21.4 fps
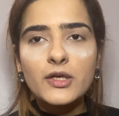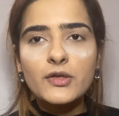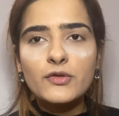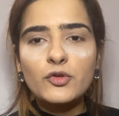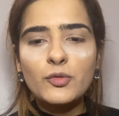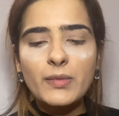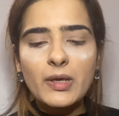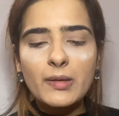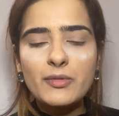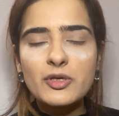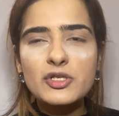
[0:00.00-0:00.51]
So
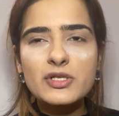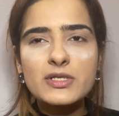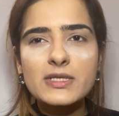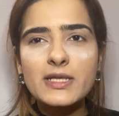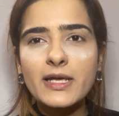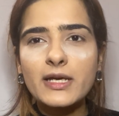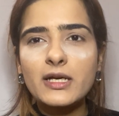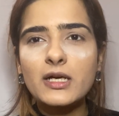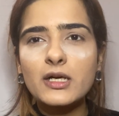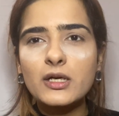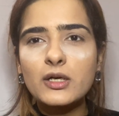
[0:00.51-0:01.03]
maybe just
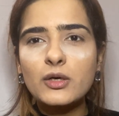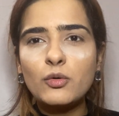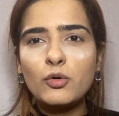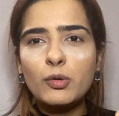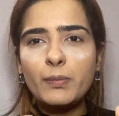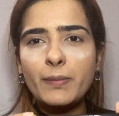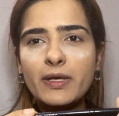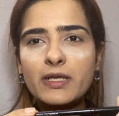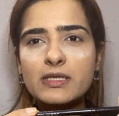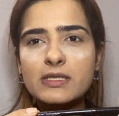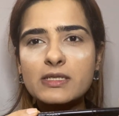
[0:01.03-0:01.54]
like a Kohl
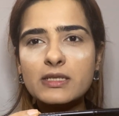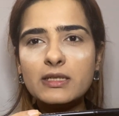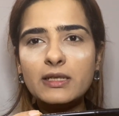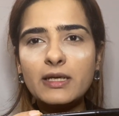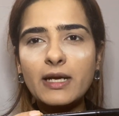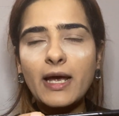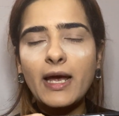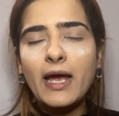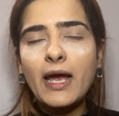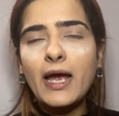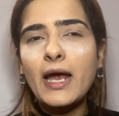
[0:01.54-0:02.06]
pencil
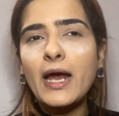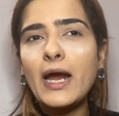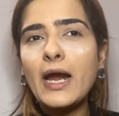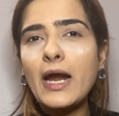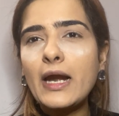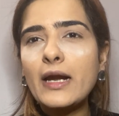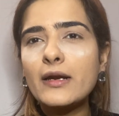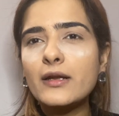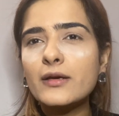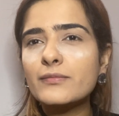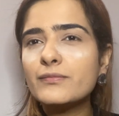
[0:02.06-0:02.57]

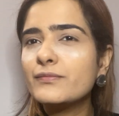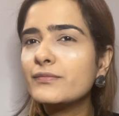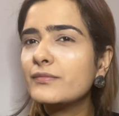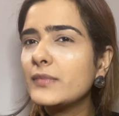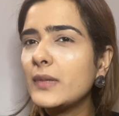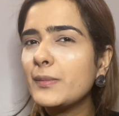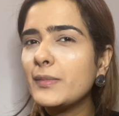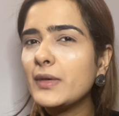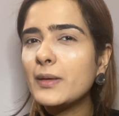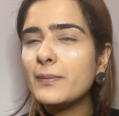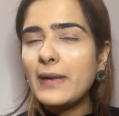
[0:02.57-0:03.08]
and
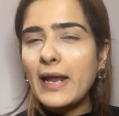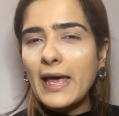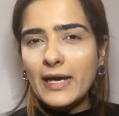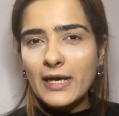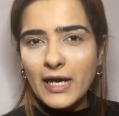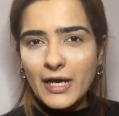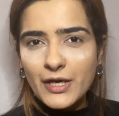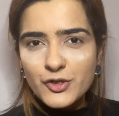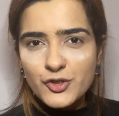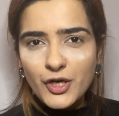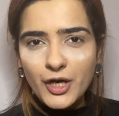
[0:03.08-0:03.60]
maybe a black
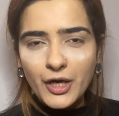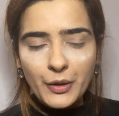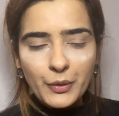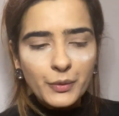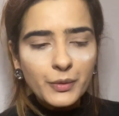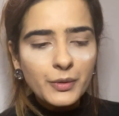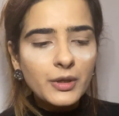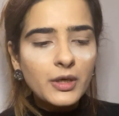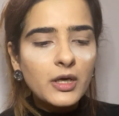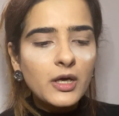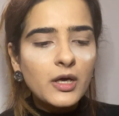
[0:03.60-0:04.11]

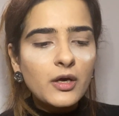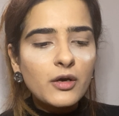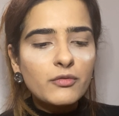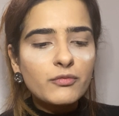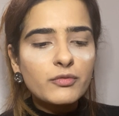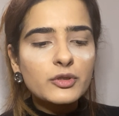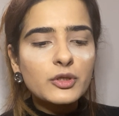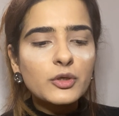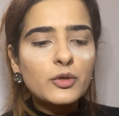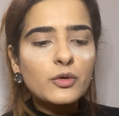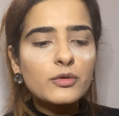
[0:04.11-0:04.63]
eyeshadow.
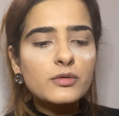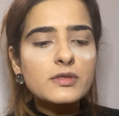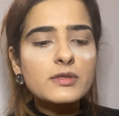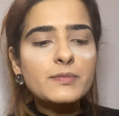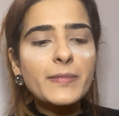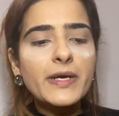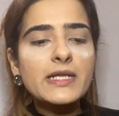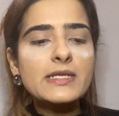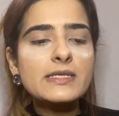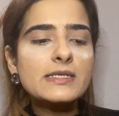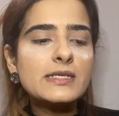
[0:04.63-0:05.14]
For the Kohl
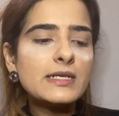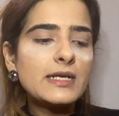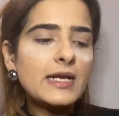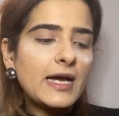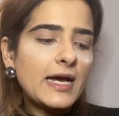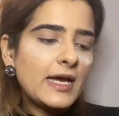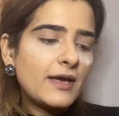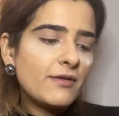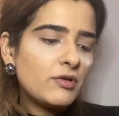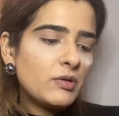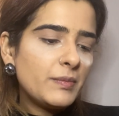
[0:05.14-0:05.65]
pencil,
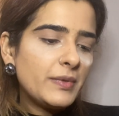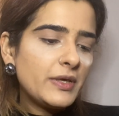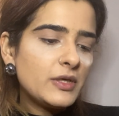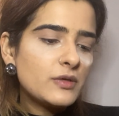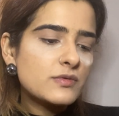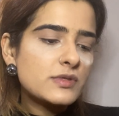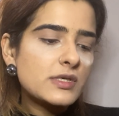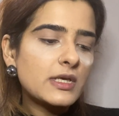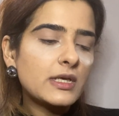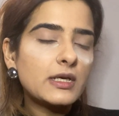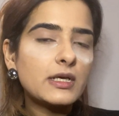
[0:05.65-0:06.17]
I will be
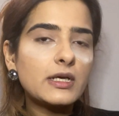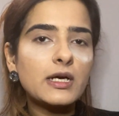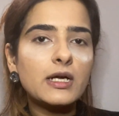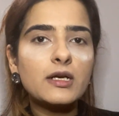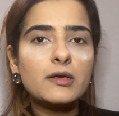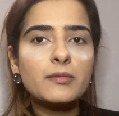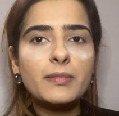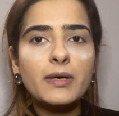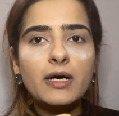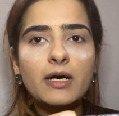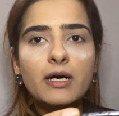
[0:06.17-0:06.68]
using
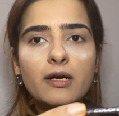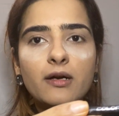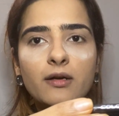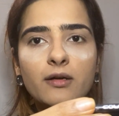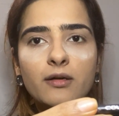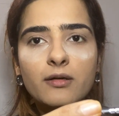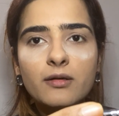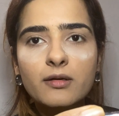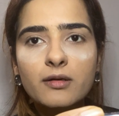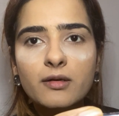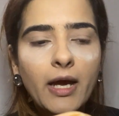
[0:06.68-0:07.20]
Colorbar,
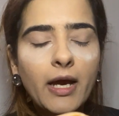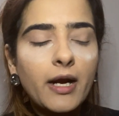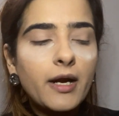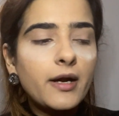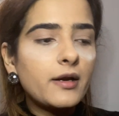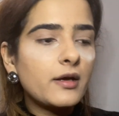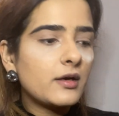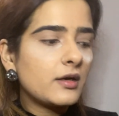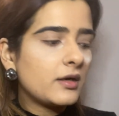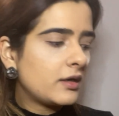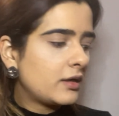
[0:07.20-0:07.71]

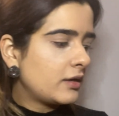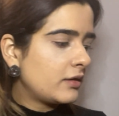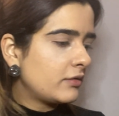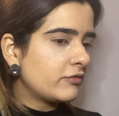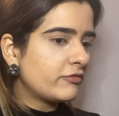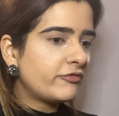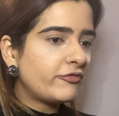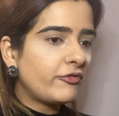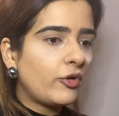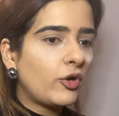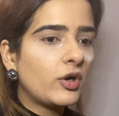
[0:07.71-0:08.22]

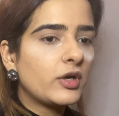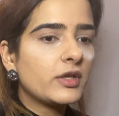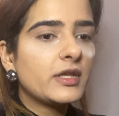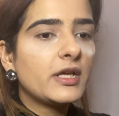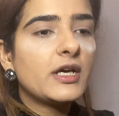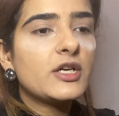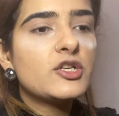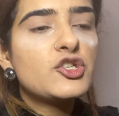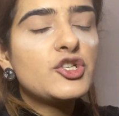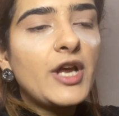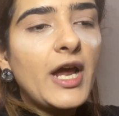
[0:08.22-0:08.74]
and
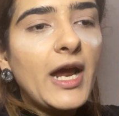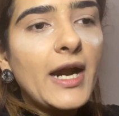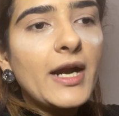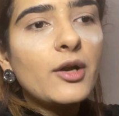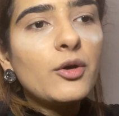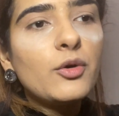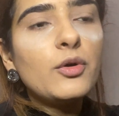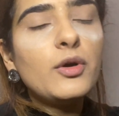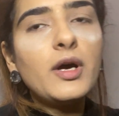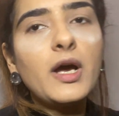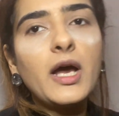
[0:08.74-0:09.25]
for
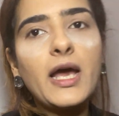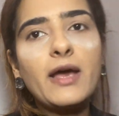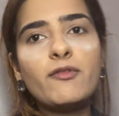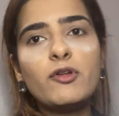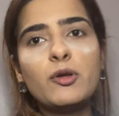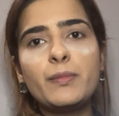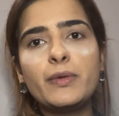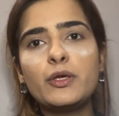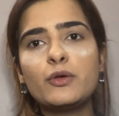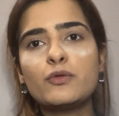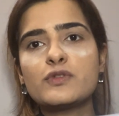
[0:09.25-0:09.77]
the
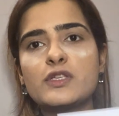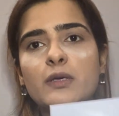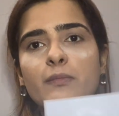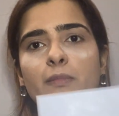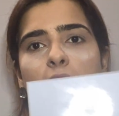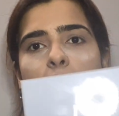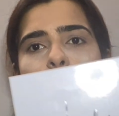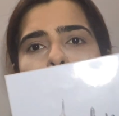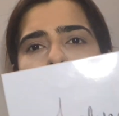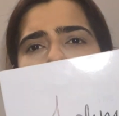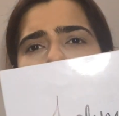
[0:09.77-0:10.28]
shadow, I will
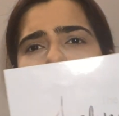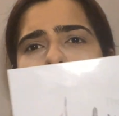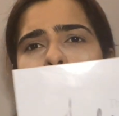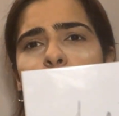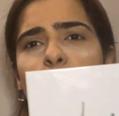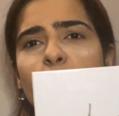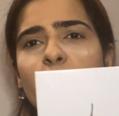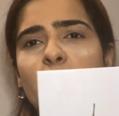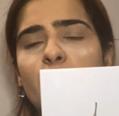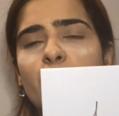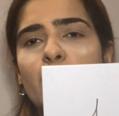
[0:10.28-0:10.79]
be using
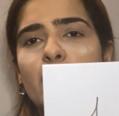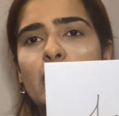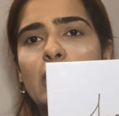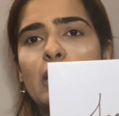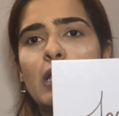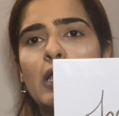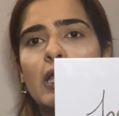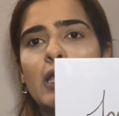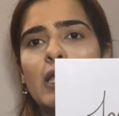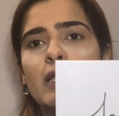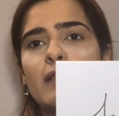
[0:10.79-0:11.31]
my
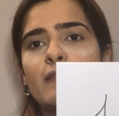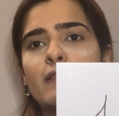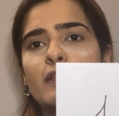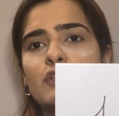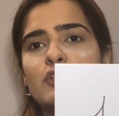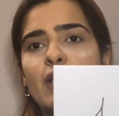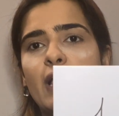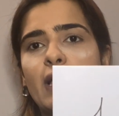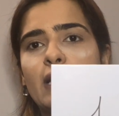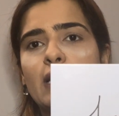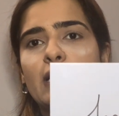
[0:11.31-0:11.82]
all-time favorite,
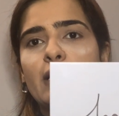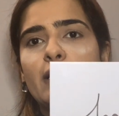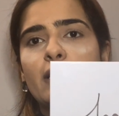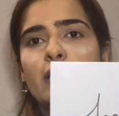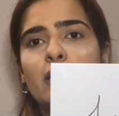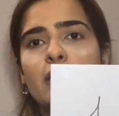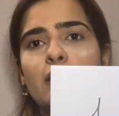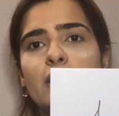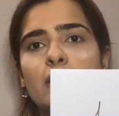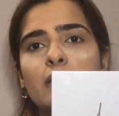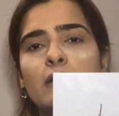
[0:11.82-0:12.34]
the
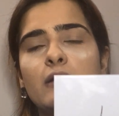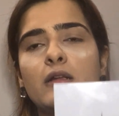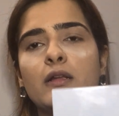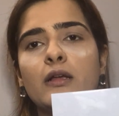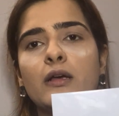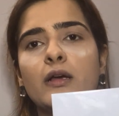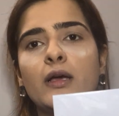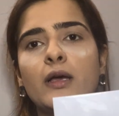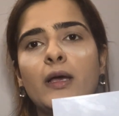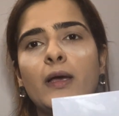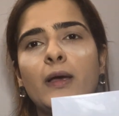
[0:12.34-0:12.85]
Jaclyn
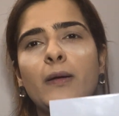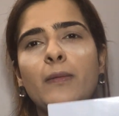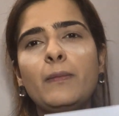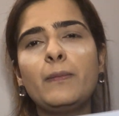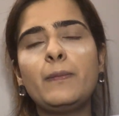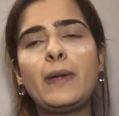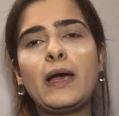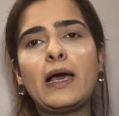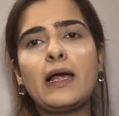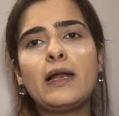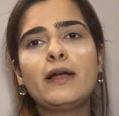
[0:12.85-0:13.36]
Hill
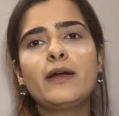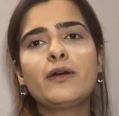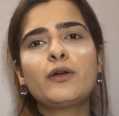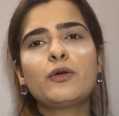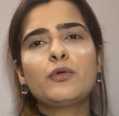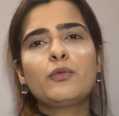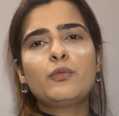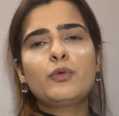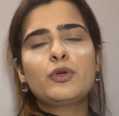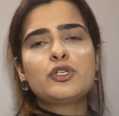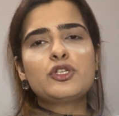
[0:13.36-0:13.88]

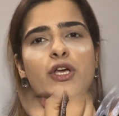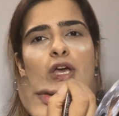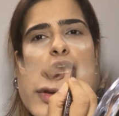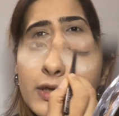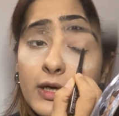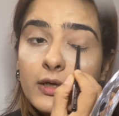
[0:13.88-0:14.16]
palette.